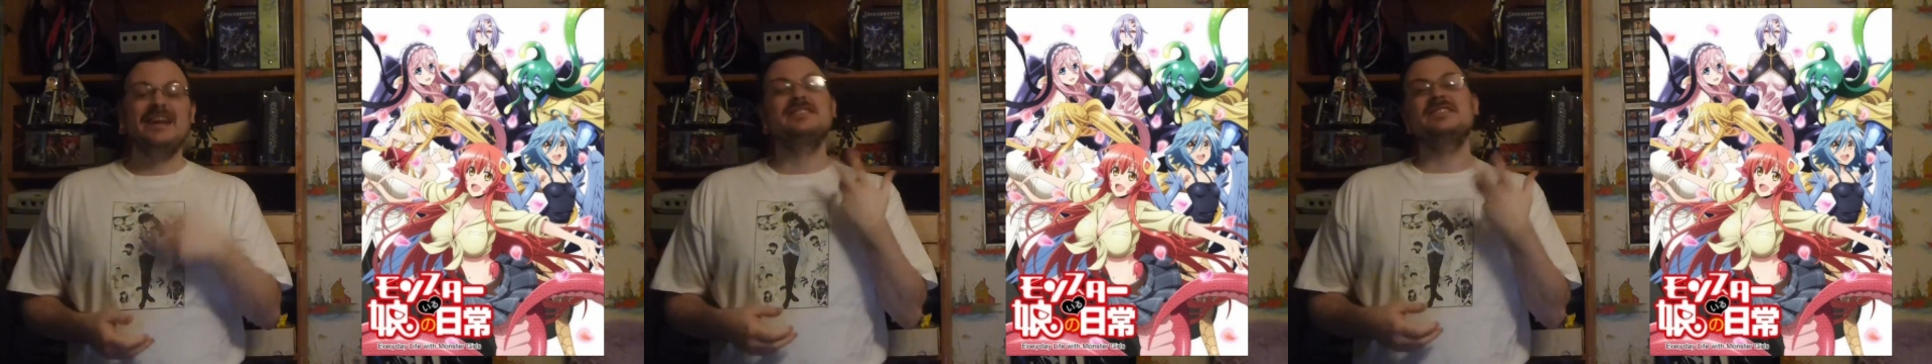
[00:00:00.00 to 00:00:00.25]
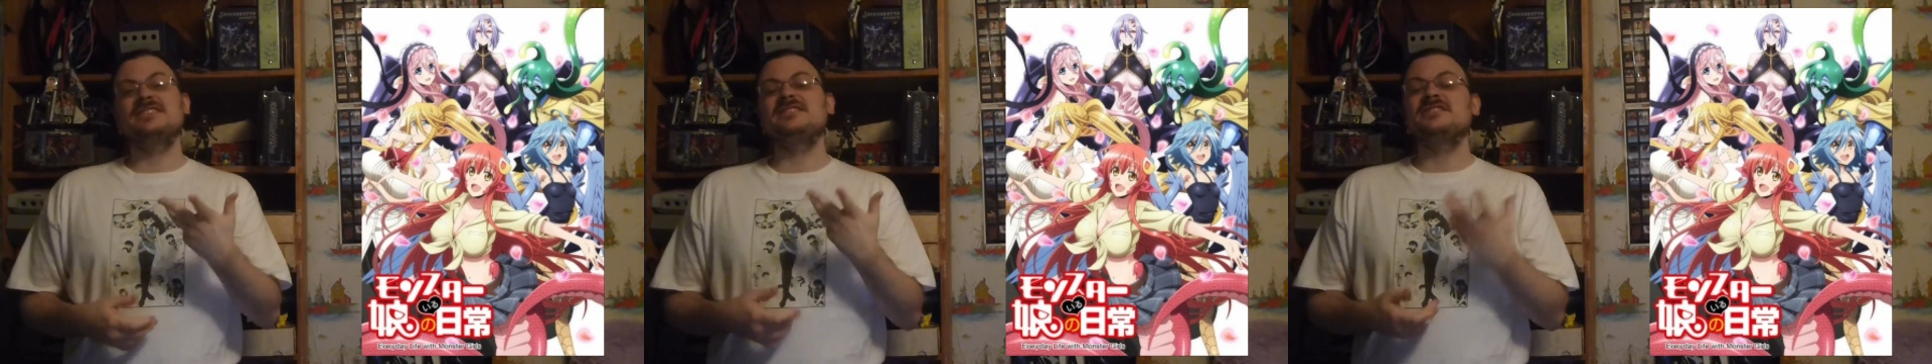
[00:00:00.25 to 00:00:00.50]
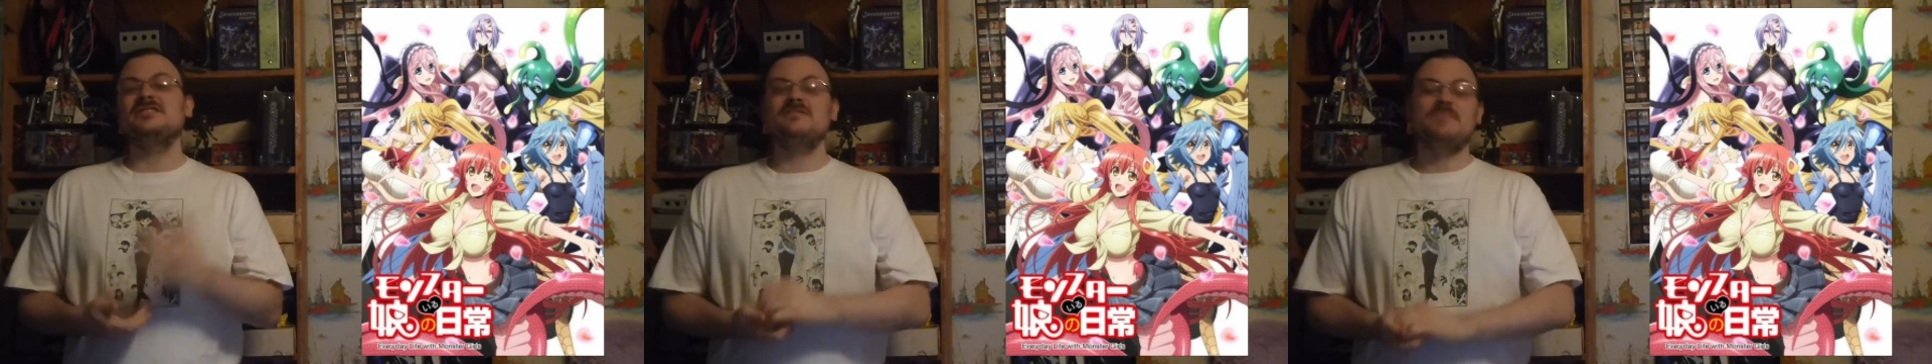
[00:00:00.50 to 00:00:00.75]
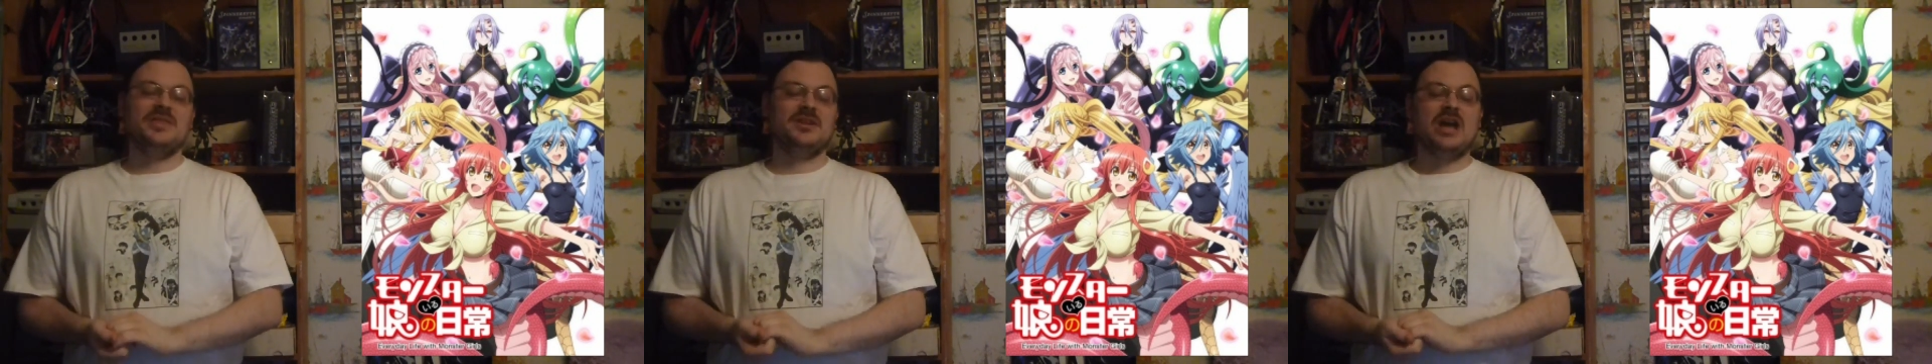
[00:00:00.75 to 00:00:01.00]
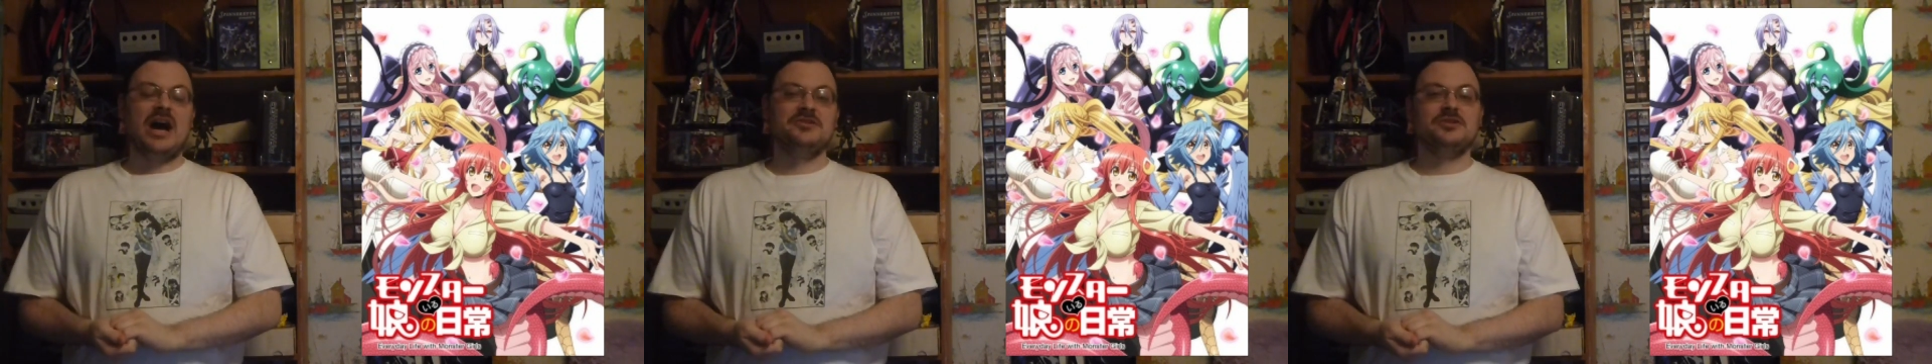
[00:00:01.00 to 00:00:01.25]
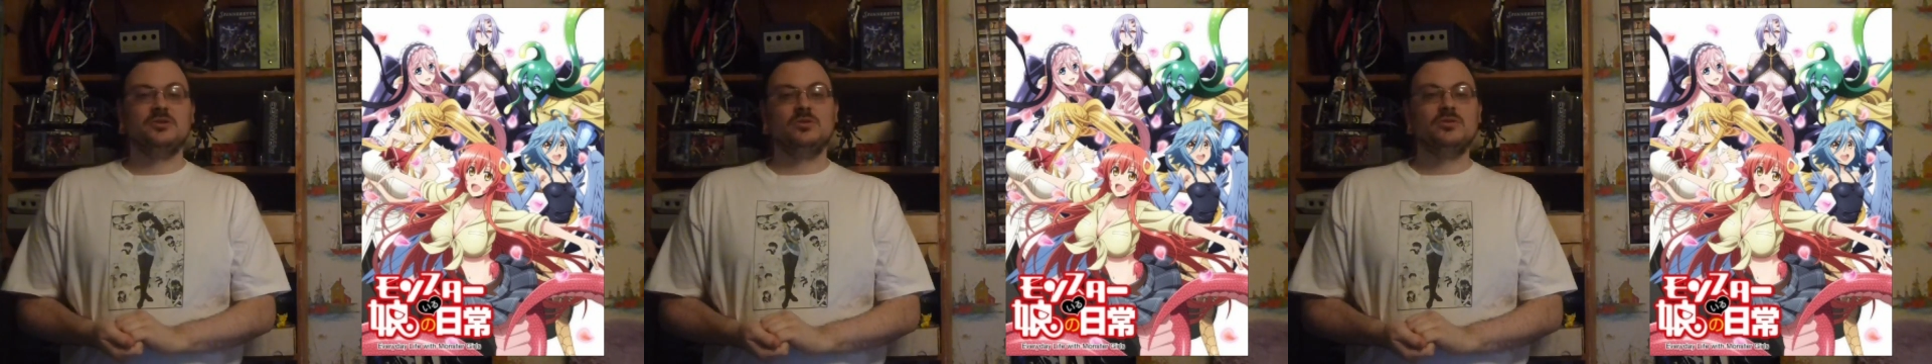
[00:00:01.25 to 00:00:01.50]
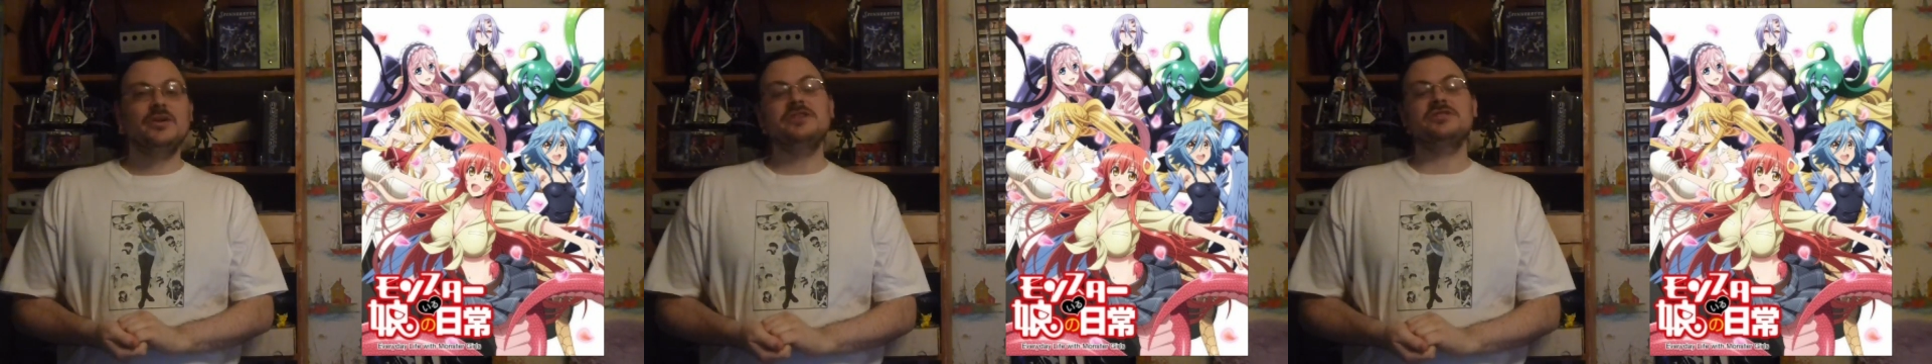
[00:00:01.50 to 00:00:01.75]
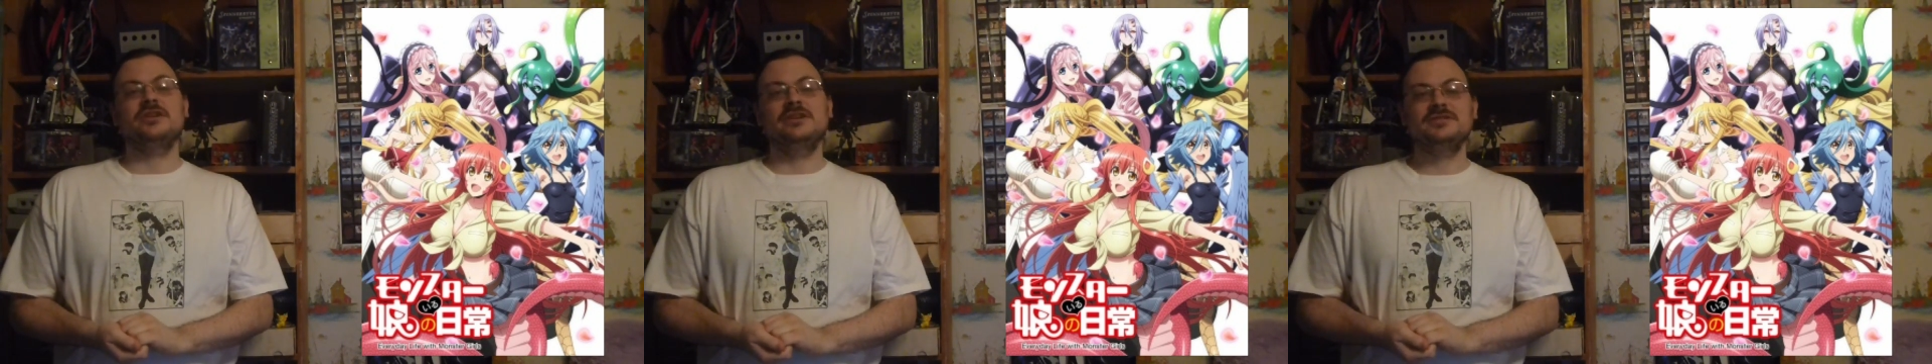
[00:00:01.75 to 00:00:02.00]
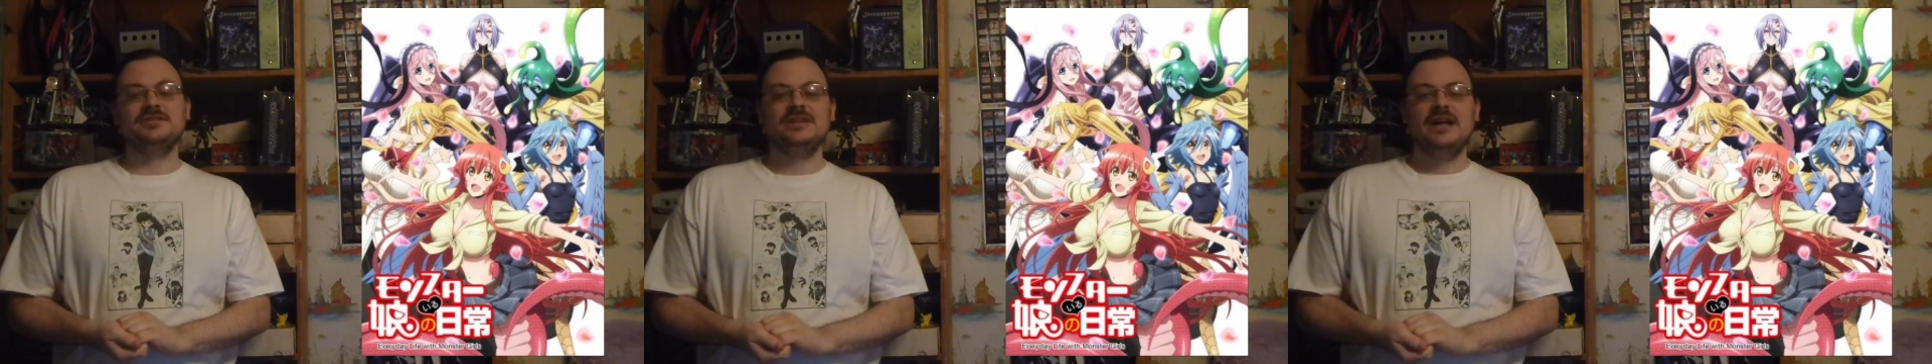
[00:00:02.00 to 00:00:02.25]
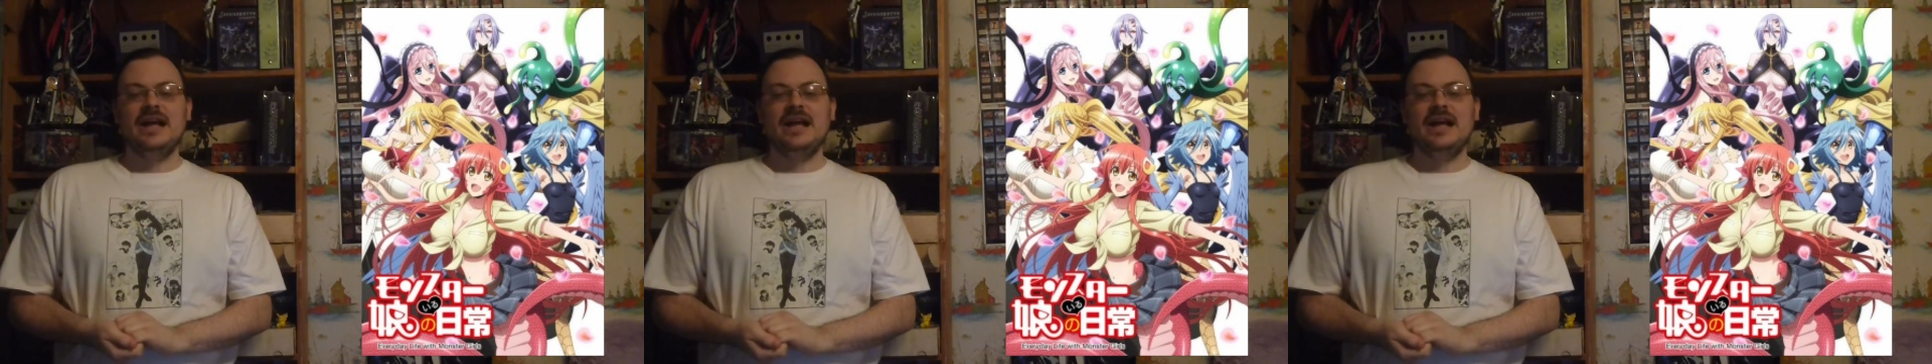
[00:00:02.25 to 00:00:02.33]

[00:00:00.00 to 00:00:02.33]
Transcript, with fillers: existence of mythological creatures